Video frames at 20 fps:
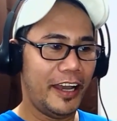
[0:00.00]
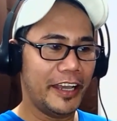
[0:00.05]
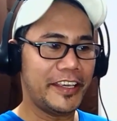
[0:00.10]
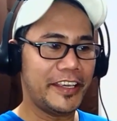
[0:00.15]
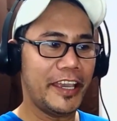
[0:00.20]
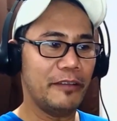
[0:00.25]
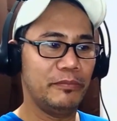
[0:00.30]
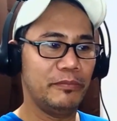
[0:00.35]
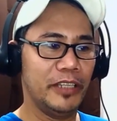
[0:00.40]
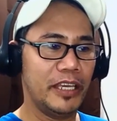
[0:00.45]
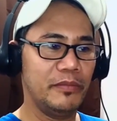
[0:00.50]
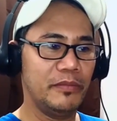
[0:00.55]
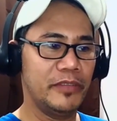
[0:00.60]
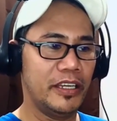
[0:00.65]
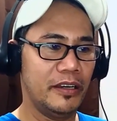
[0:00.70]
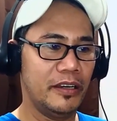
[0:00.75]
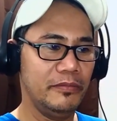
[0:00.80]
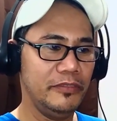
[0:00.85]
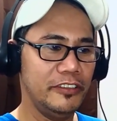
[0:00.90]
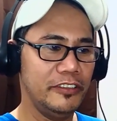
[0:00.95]
I can't blame
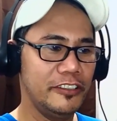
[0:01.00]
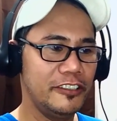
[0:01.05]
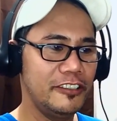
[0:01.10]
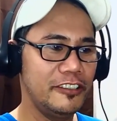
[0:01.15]
them.